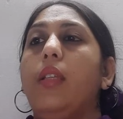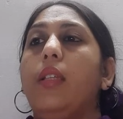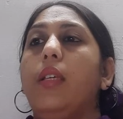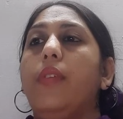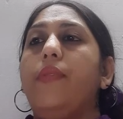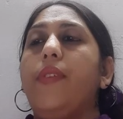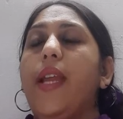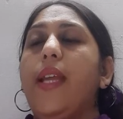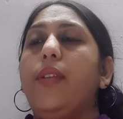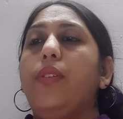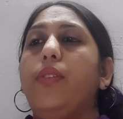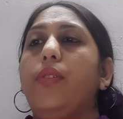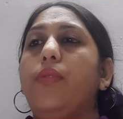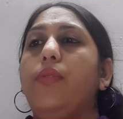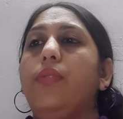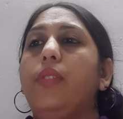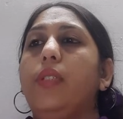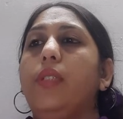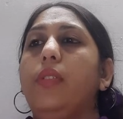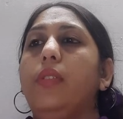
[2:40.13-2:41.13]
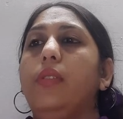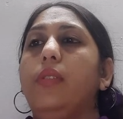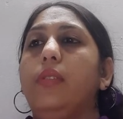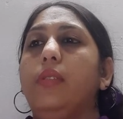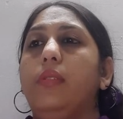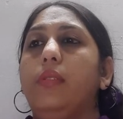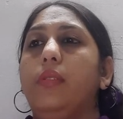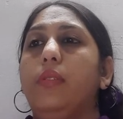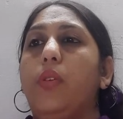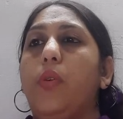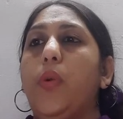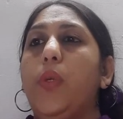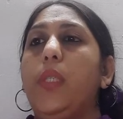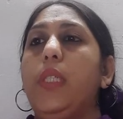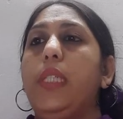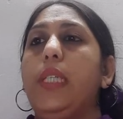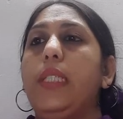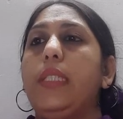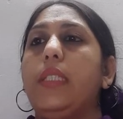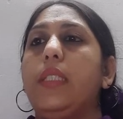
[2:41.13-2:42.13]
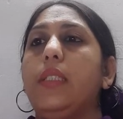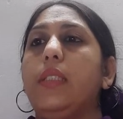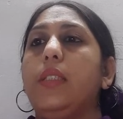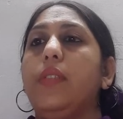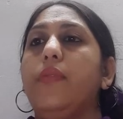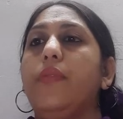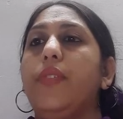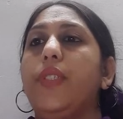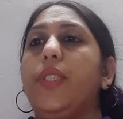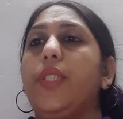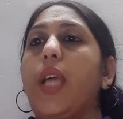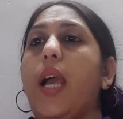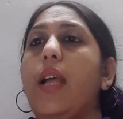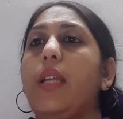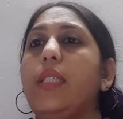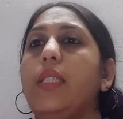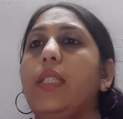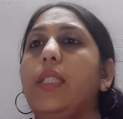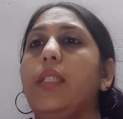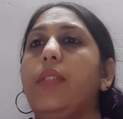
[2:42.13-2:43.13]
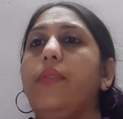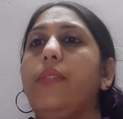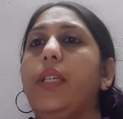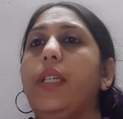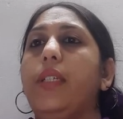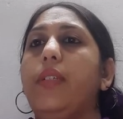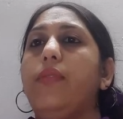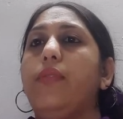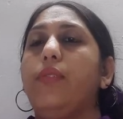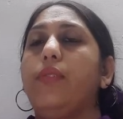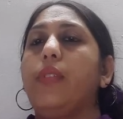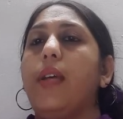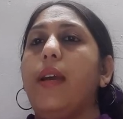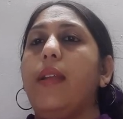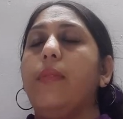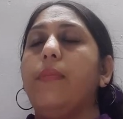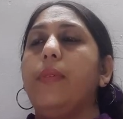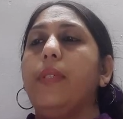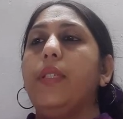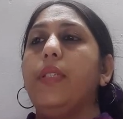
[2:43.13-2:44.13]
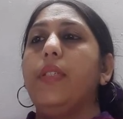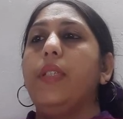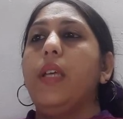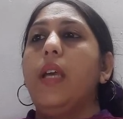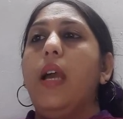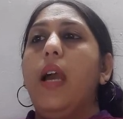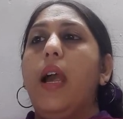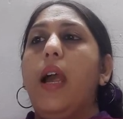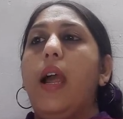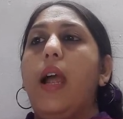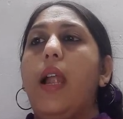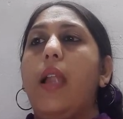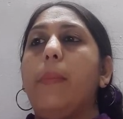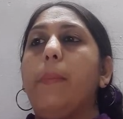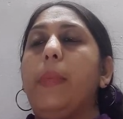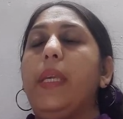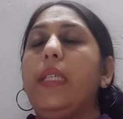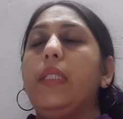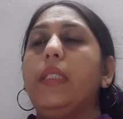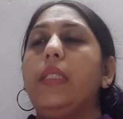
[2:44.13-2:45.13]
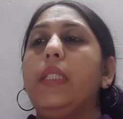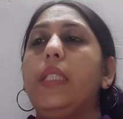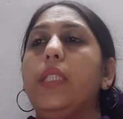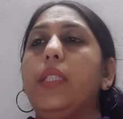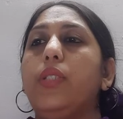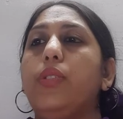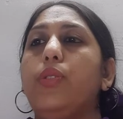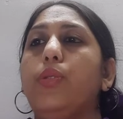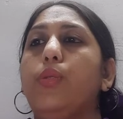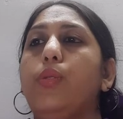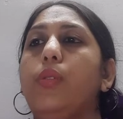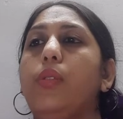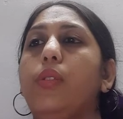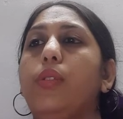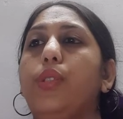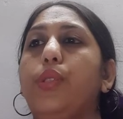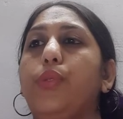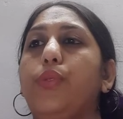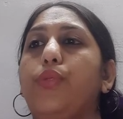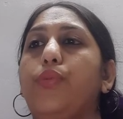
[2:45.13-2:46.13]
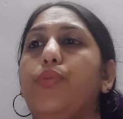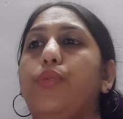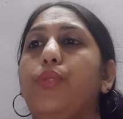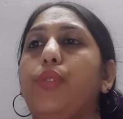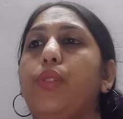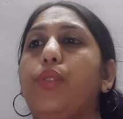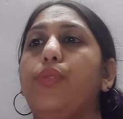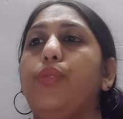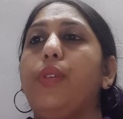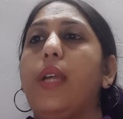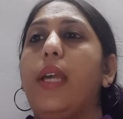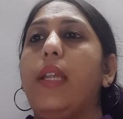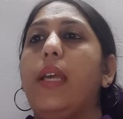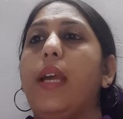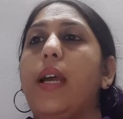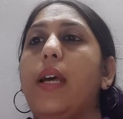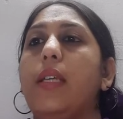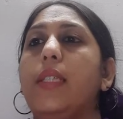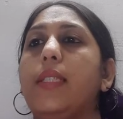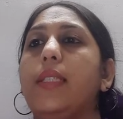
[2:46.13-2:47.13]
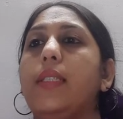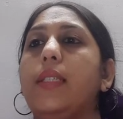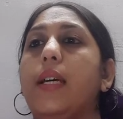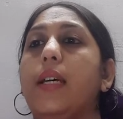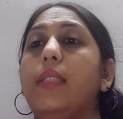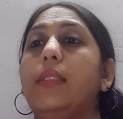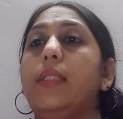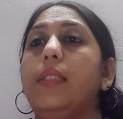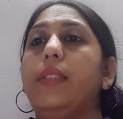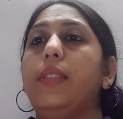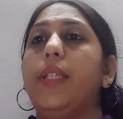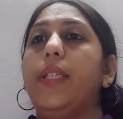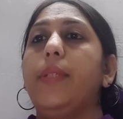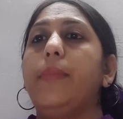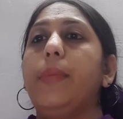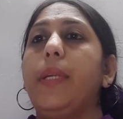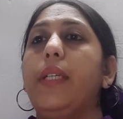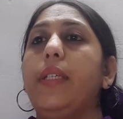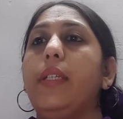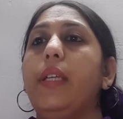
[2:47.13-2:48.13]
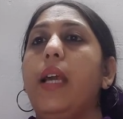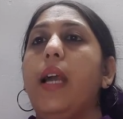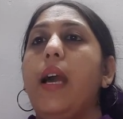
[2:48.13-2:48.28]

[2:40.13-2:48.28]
effect of the cold laser which are significant for therapists and makes this tool useful to enhance other treatment